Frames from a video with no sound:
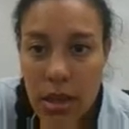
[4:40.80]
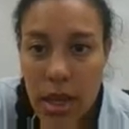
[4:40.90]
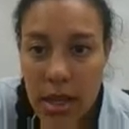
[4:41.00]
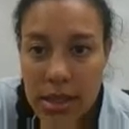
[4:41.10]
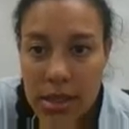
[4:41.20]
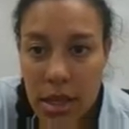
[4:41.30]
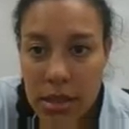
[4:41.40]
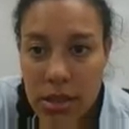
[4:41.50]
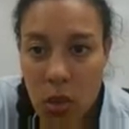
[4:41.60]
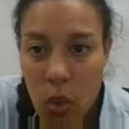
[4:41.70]
Then it
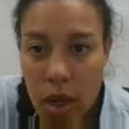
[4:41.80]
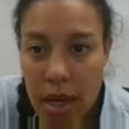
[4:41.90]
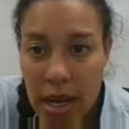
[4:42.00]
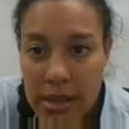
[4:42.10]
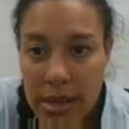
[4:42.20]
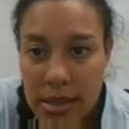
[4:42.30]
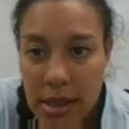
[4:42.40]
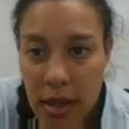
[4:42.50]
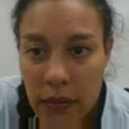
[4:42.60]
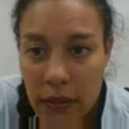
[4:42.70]
starts to organize
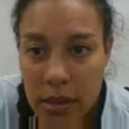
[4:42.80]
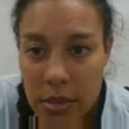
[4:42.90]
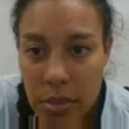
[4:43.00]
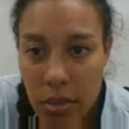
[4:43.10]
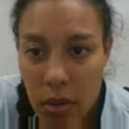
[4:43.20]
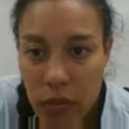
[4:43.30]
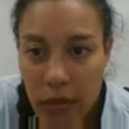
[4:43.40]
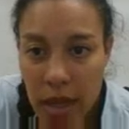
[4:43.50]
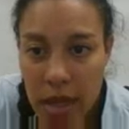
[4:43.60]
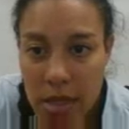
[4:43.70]
itself into
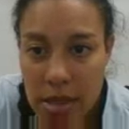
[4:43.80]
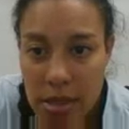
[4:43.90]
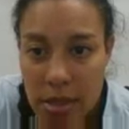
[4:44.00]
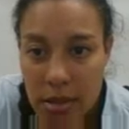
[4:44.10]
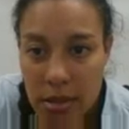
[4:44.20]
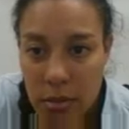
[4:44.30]
prophase,